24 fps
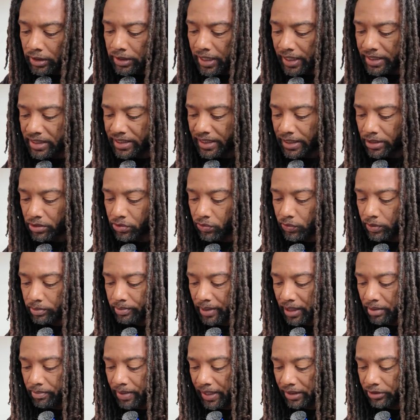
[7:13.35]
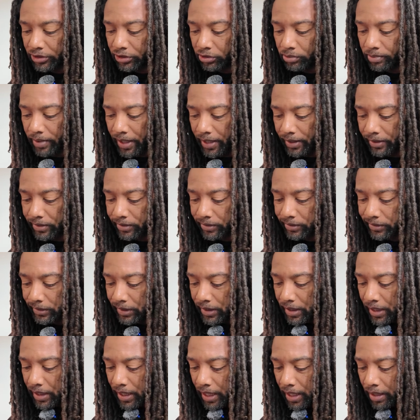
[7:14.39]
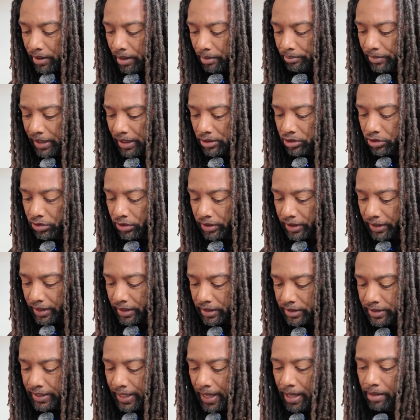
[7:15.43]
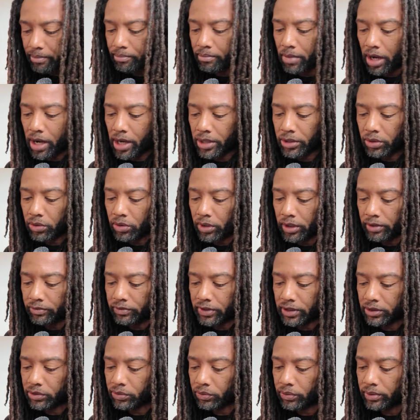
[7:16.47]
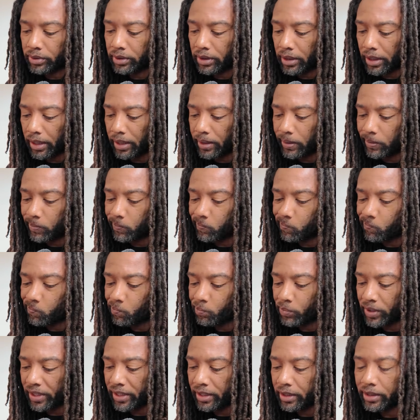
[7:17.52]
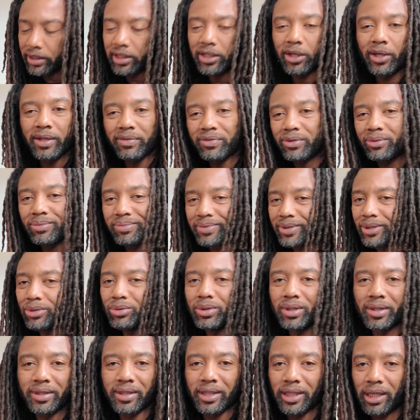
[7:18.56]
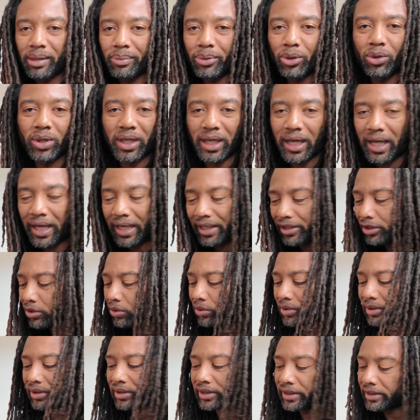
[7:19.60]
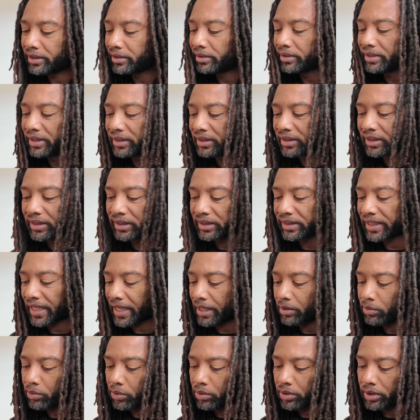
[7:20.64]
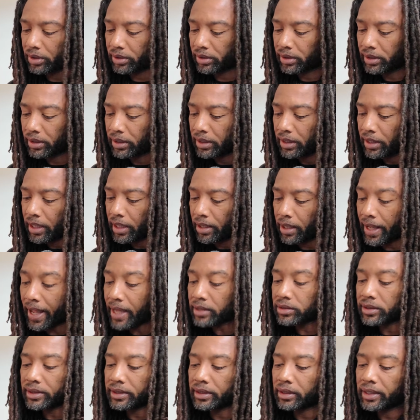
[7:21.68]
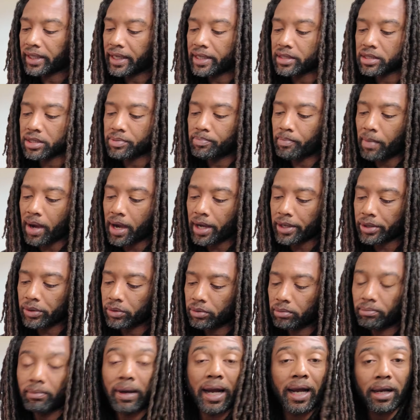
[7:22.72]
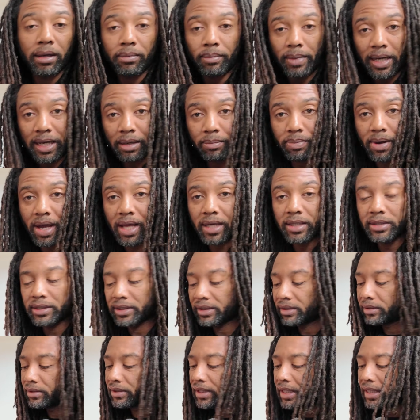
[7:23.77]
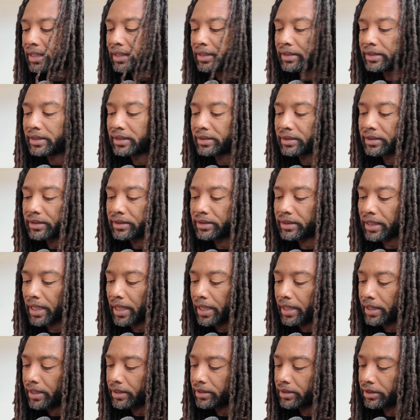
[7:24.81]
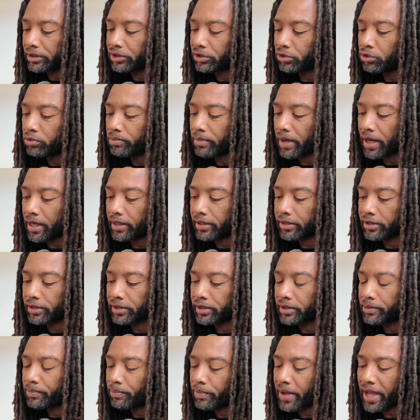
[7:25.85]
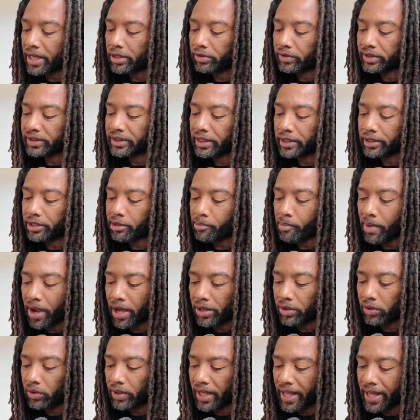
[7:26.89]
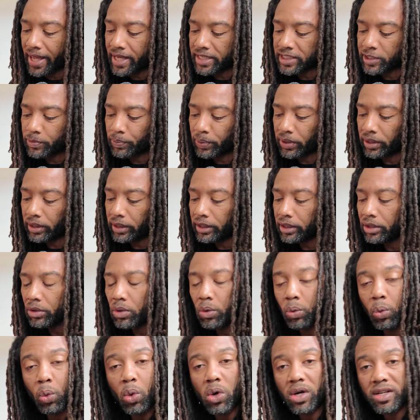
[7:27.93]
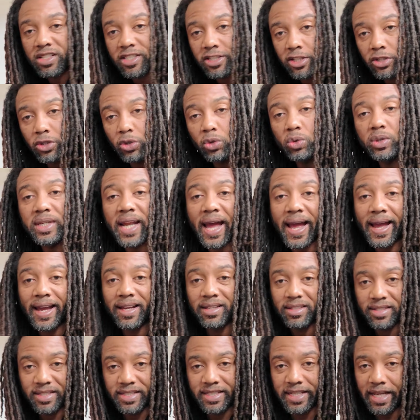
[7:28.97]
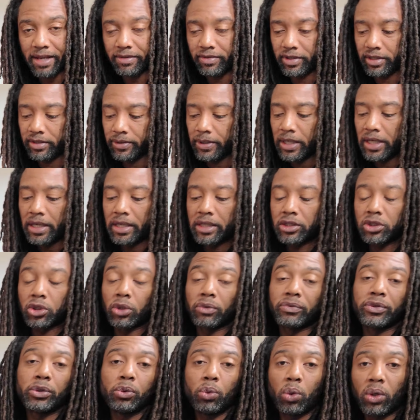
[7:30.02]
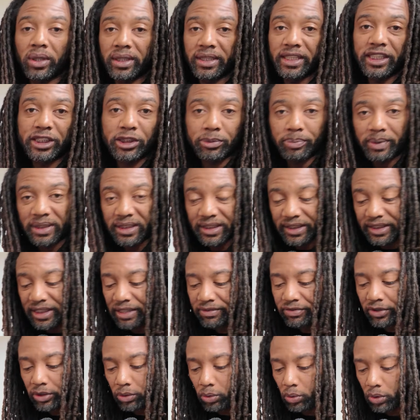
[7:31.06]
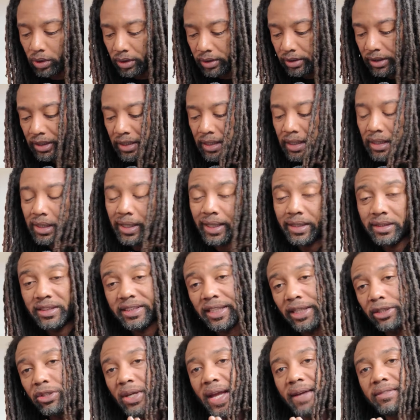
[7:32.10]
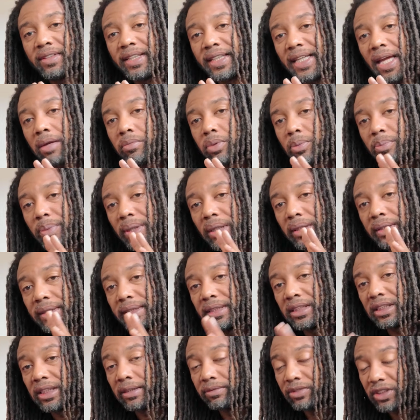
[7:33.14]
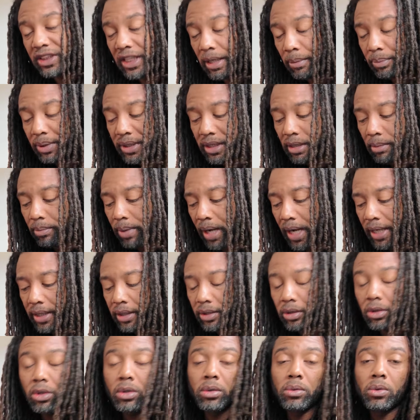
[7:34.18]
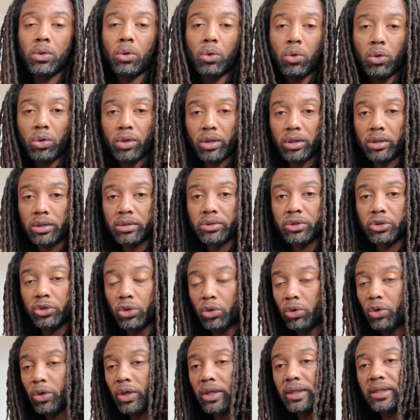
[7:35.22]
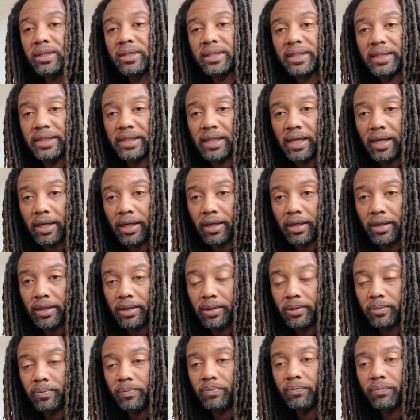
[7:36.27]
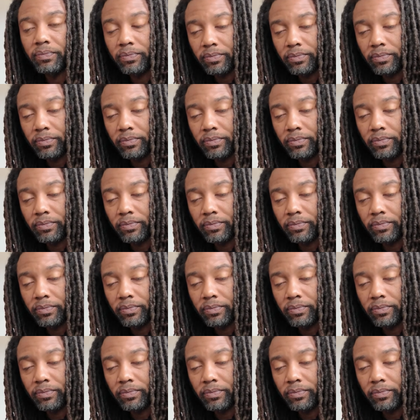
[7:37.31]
Like I said, this one was made by Schumacher. I'm not sure the exact model of this one, but you know, if you look it up online, you'll see this exact one. Actually, it's modeled, my apologies. This is the Schumacher battery tender model SP1297. So if you want this specific one, like say you have the capabilities of jumping your bike or doing the